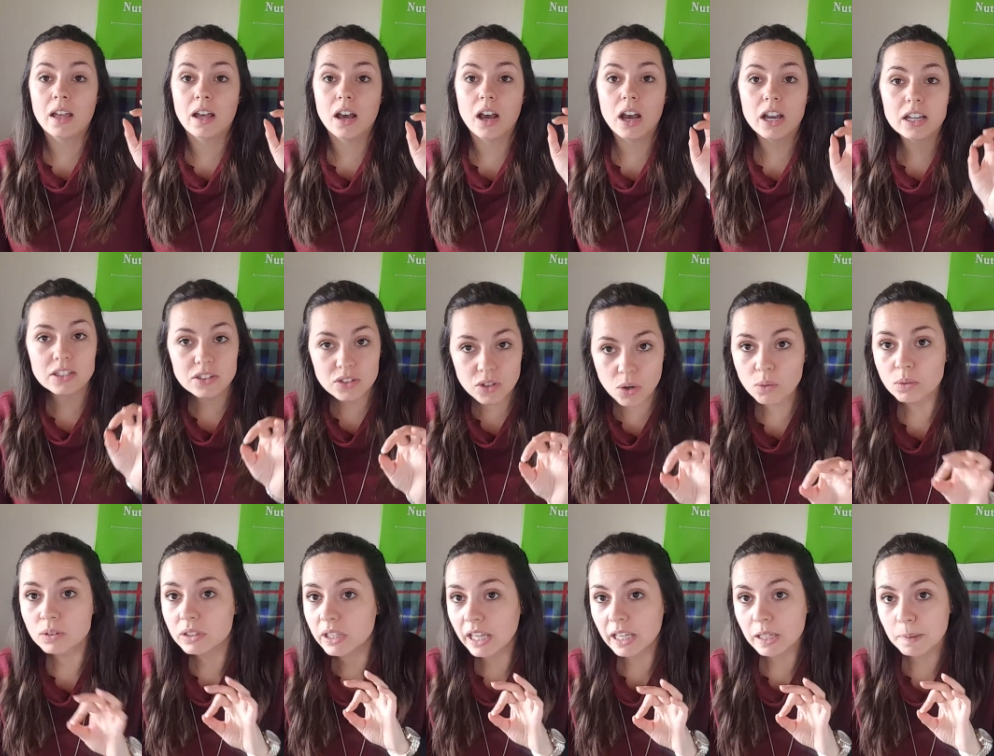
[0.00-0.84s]
I
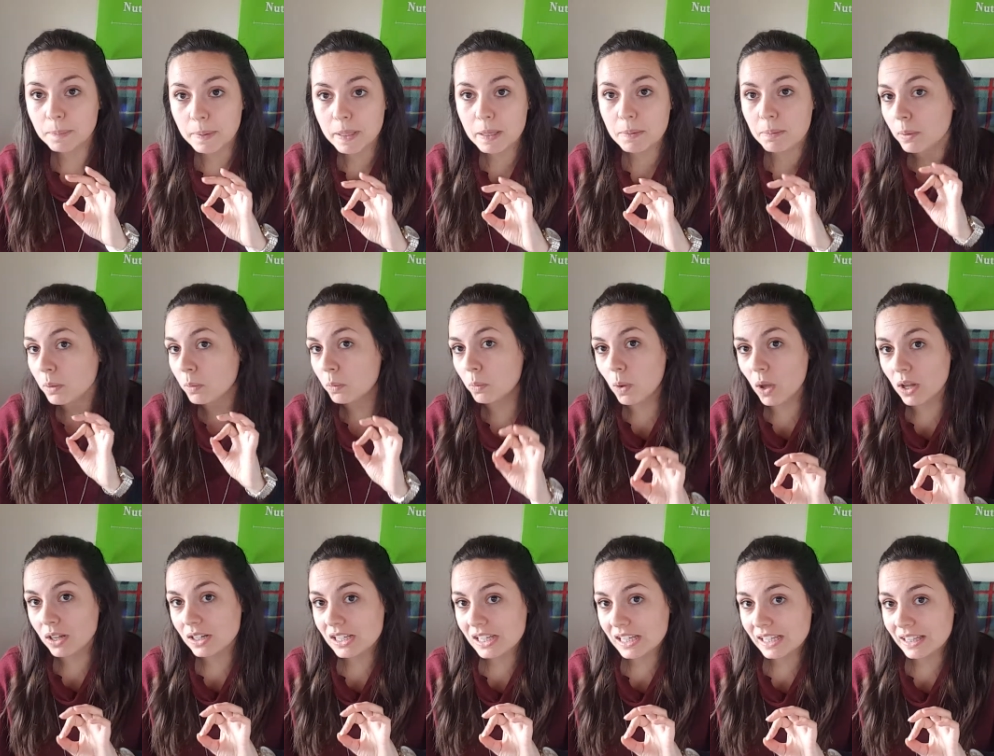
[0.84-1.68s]
don't think people
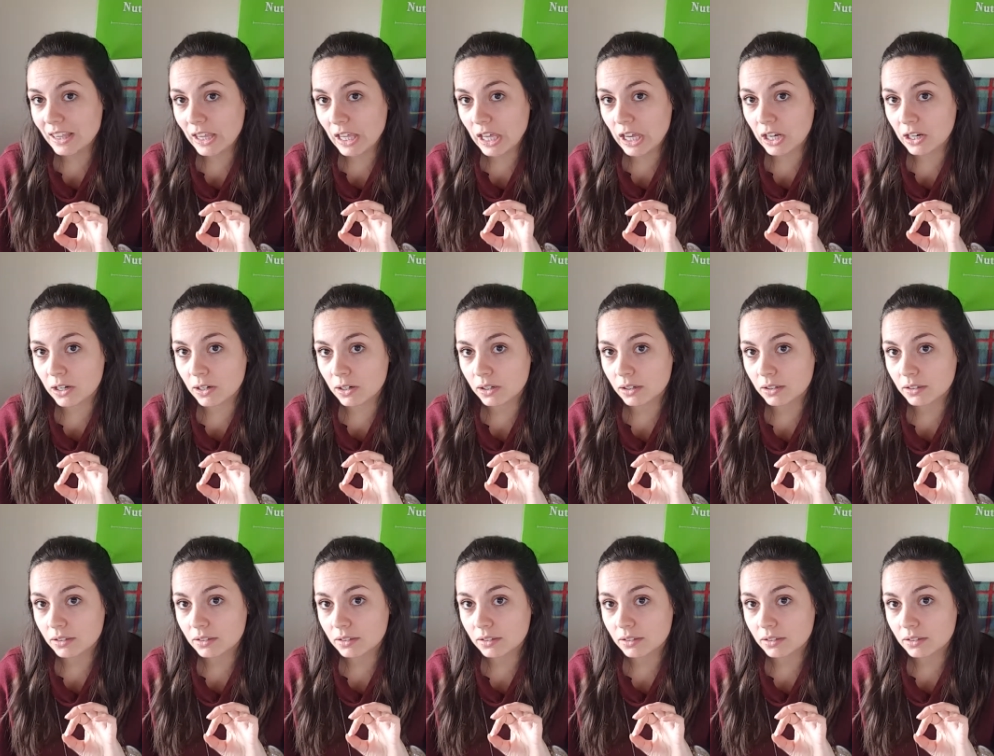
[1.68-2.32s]
want it there.